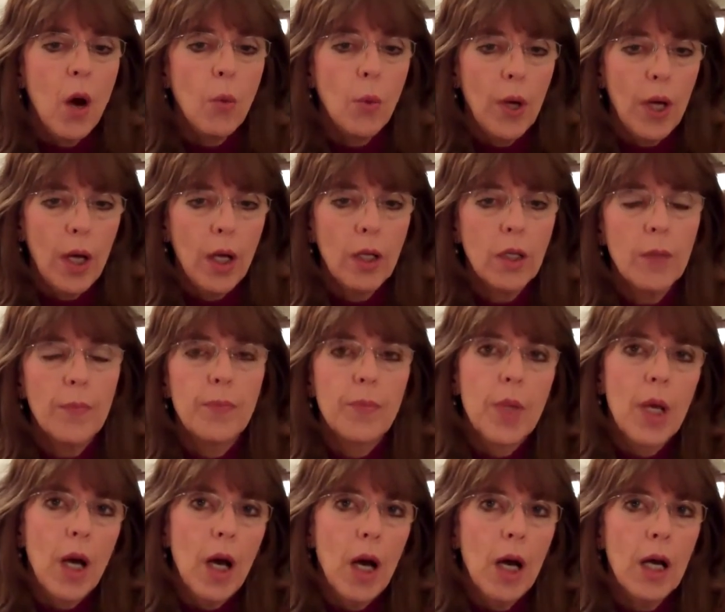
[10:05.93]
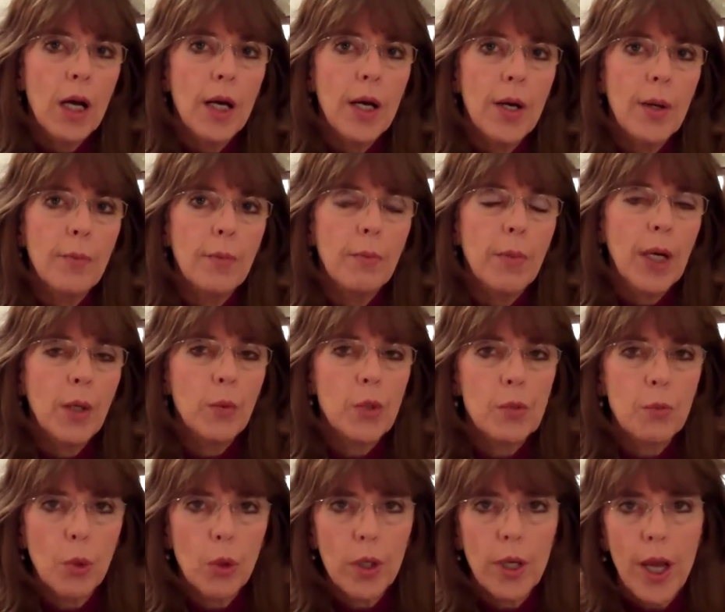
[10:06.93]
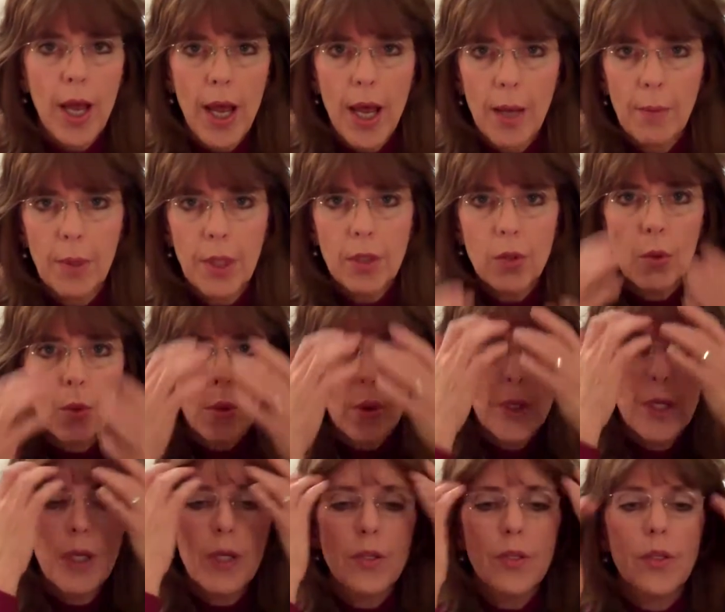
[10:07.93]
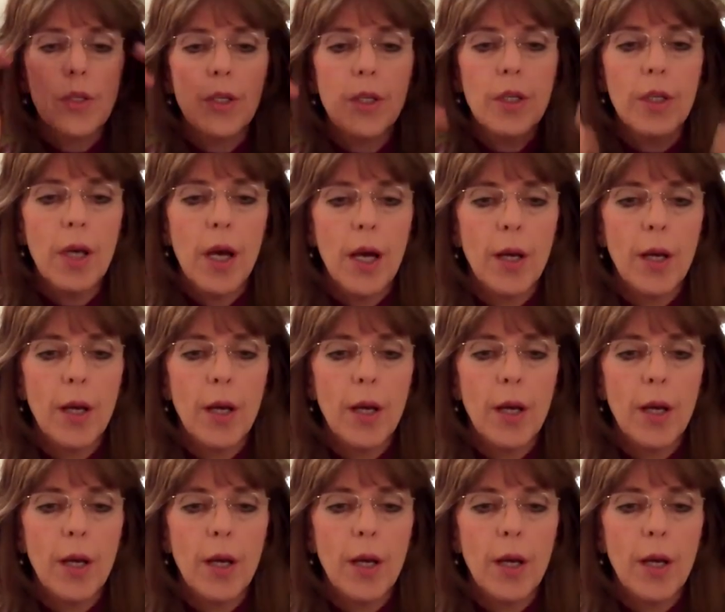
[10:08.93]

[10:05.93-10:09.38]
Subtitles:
Well, mine was more habit-oriented.